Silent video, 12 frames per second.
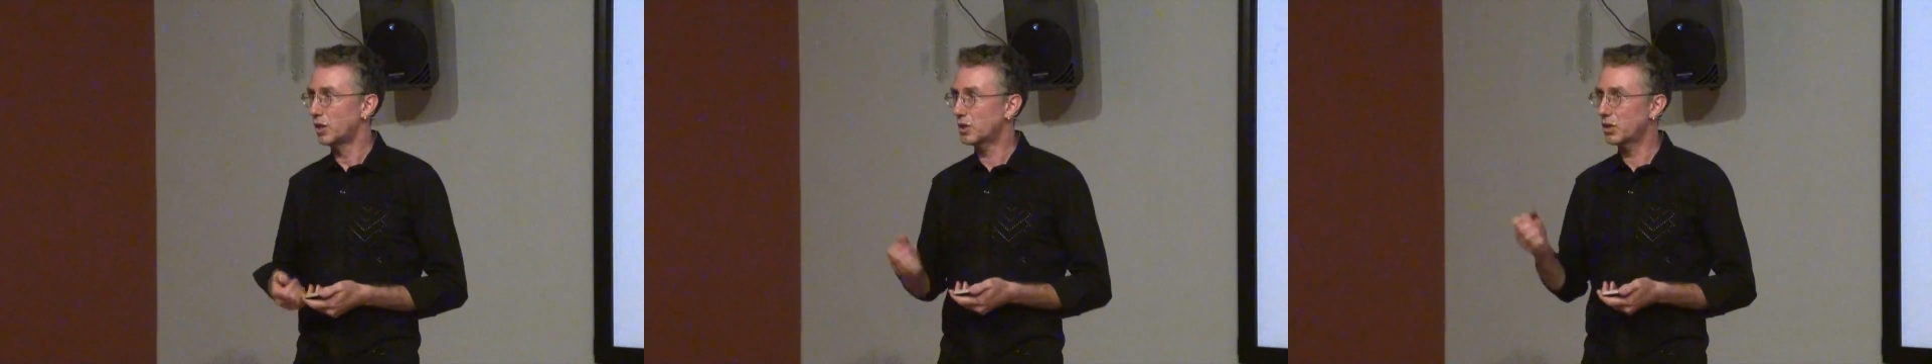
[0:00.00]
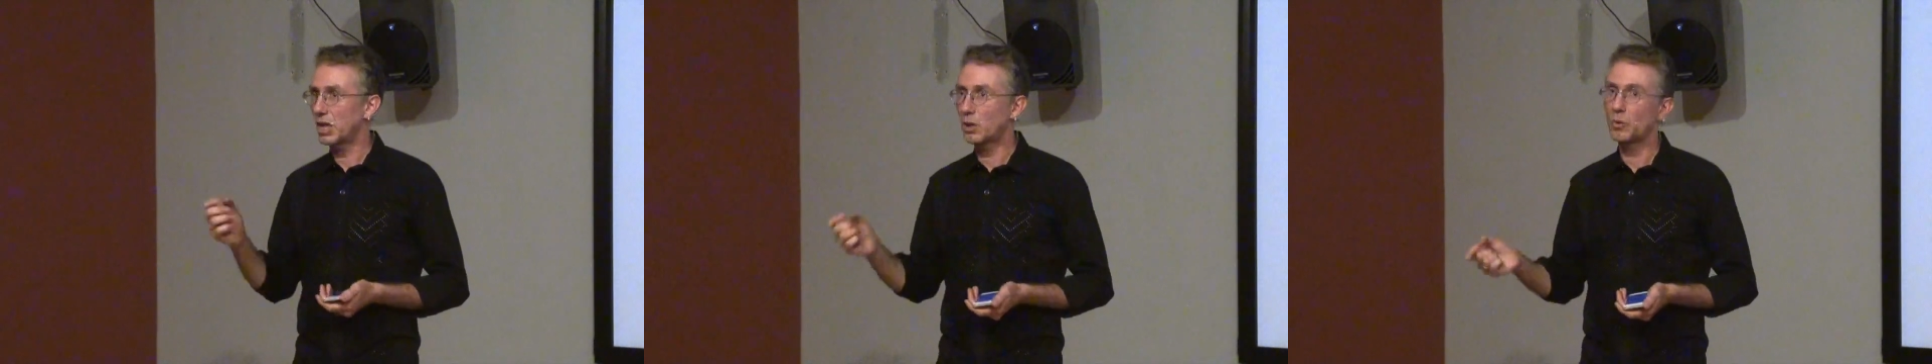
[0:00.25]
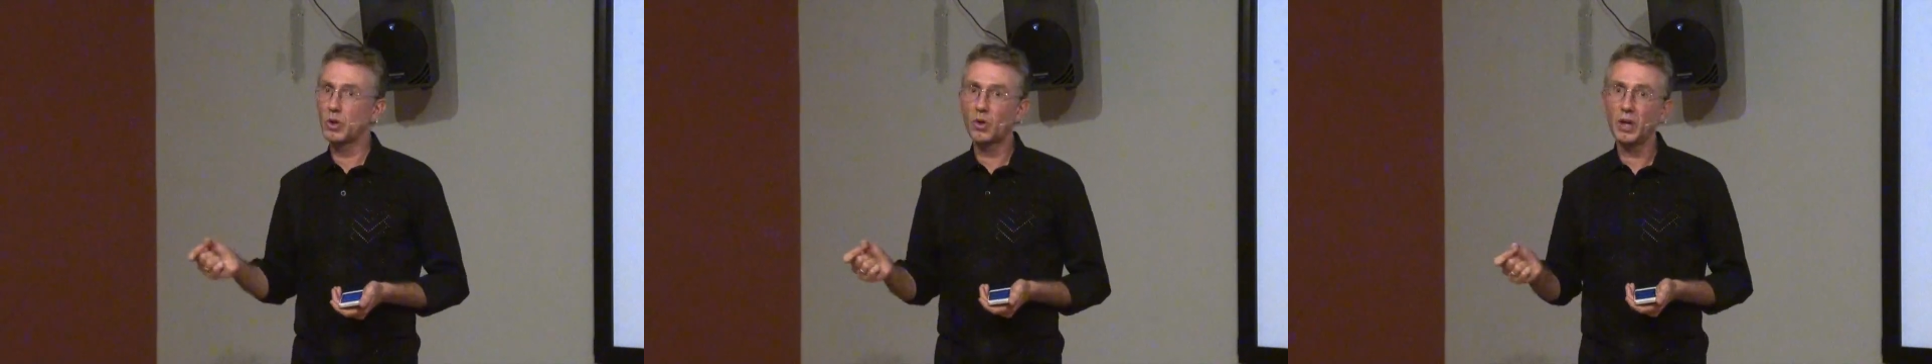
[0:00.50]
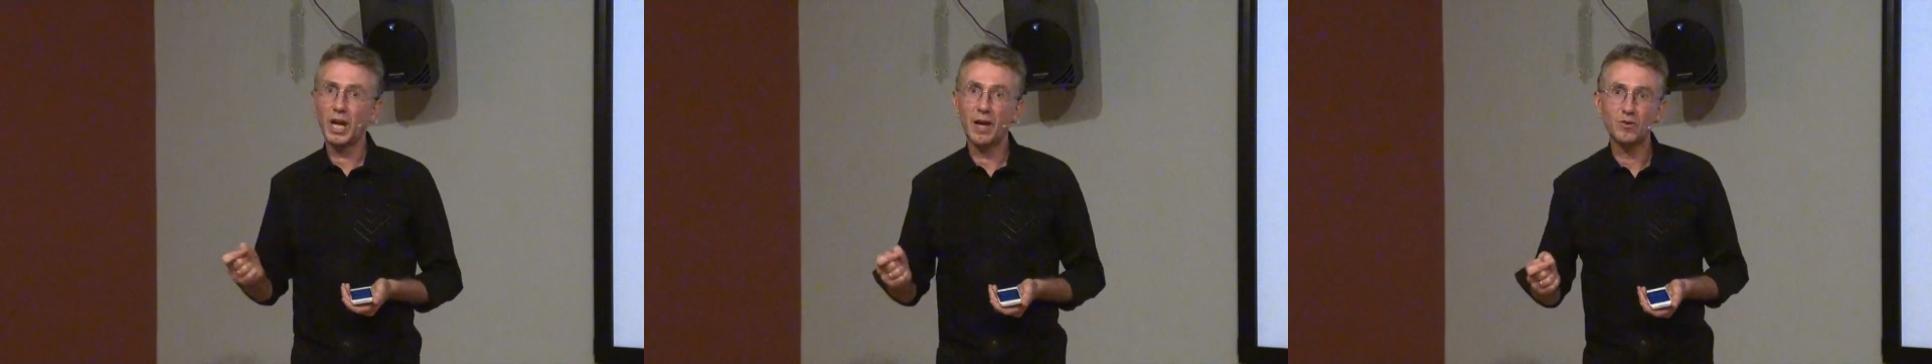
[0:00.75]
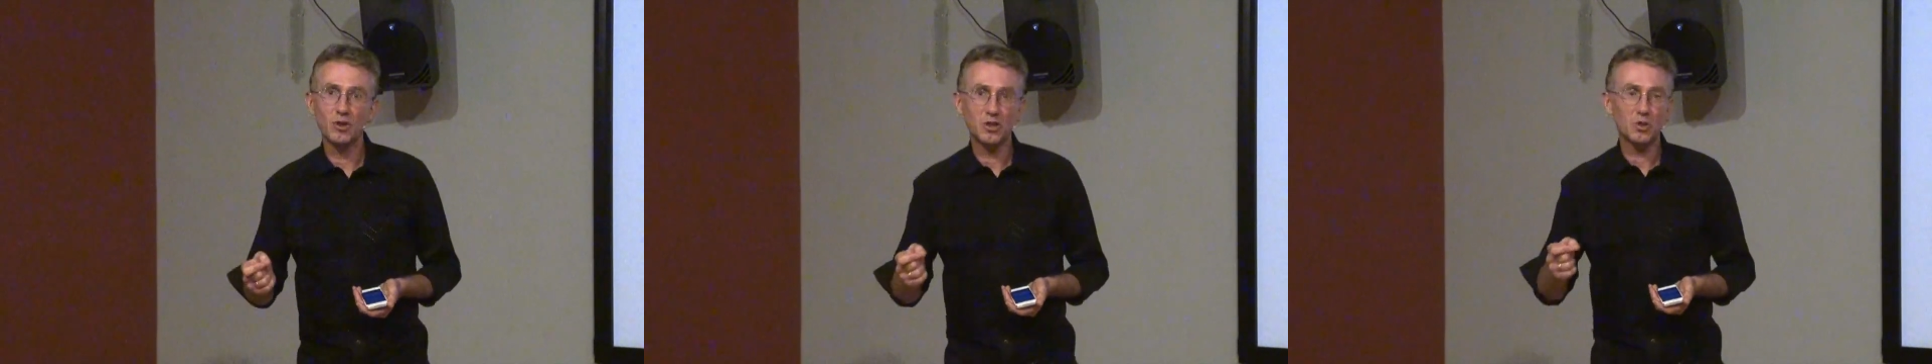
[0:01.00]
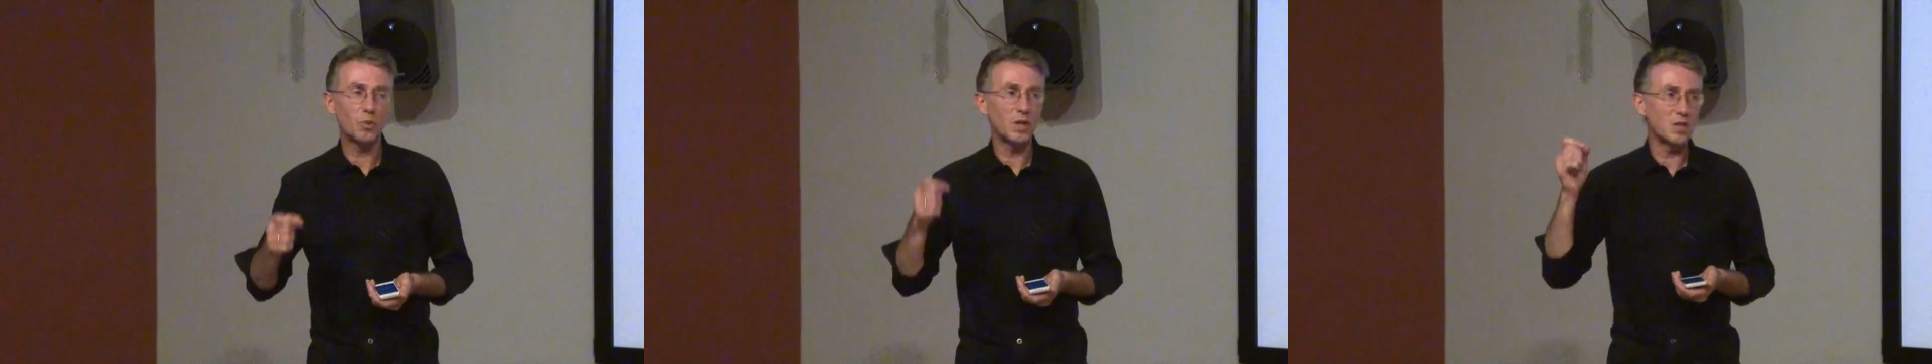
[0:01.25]
So that we don't have
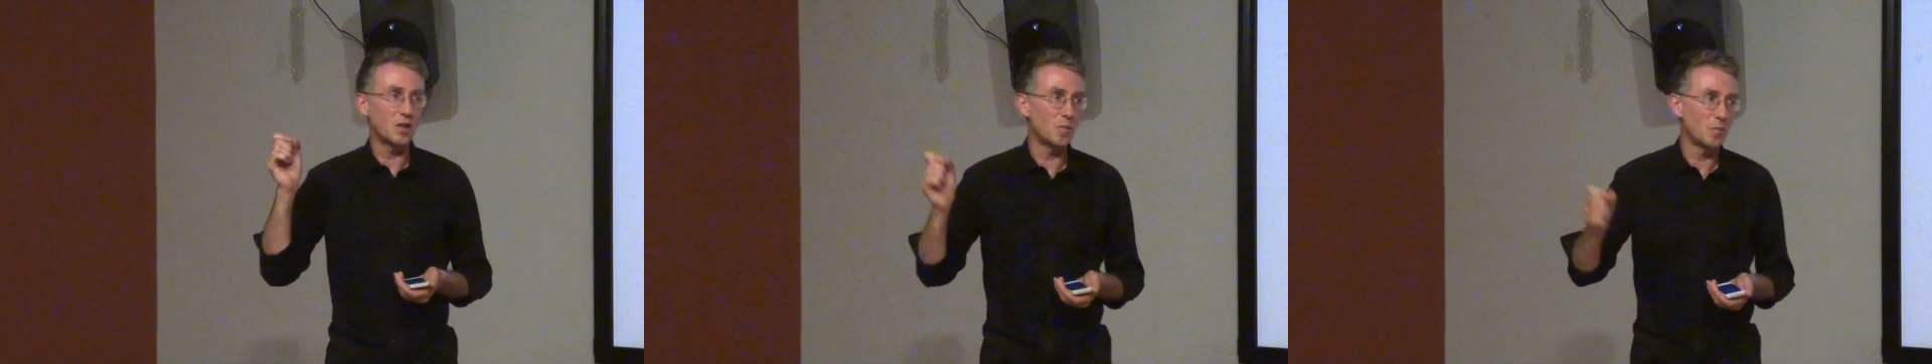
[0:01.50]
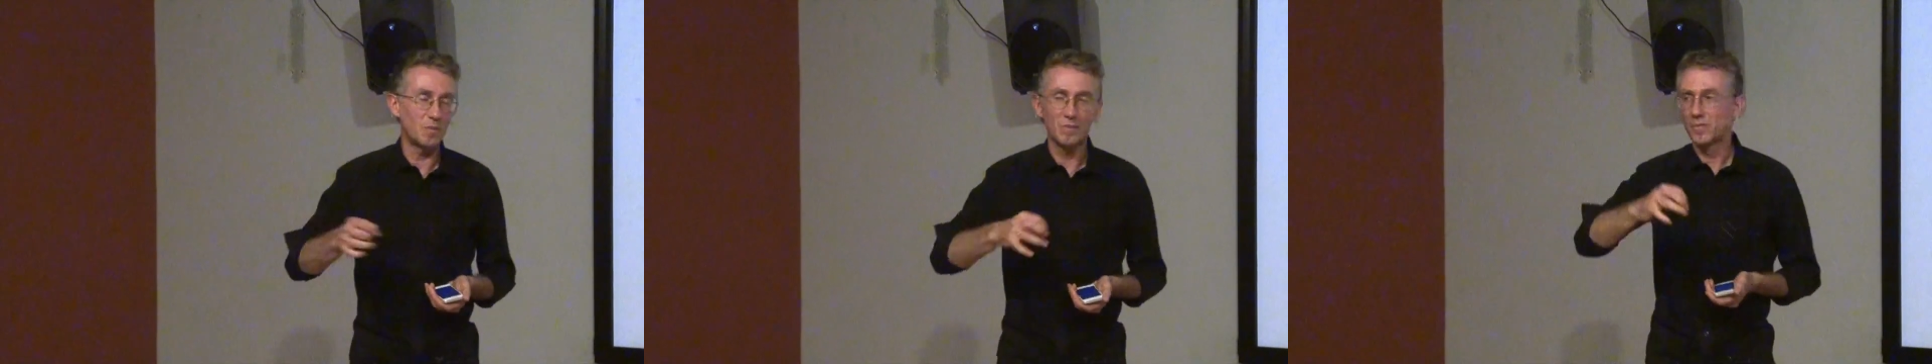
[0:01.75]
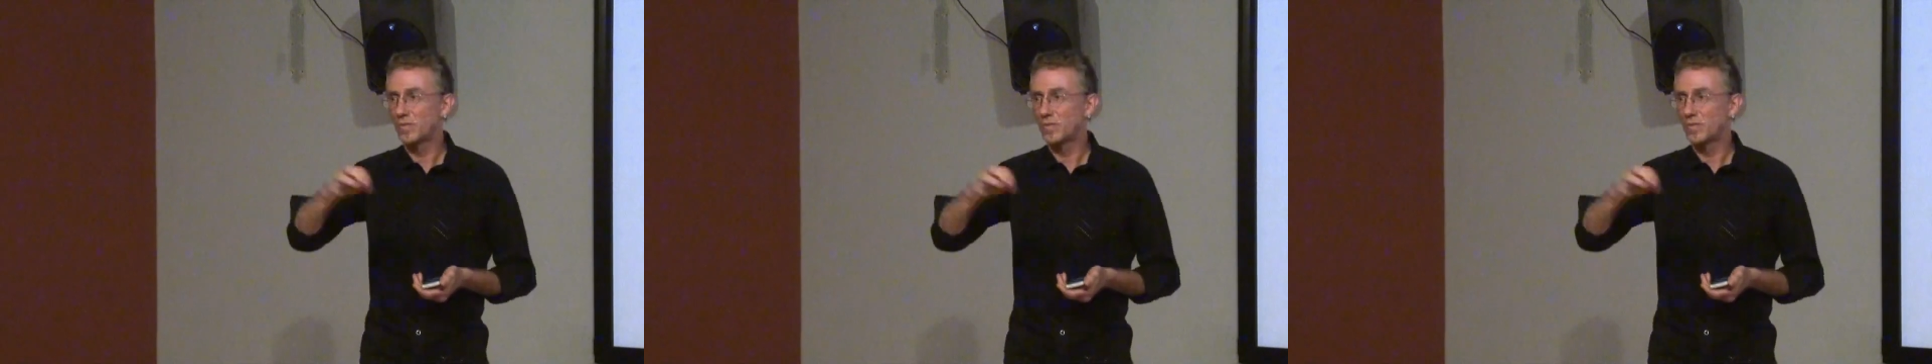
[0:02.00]
just wisdom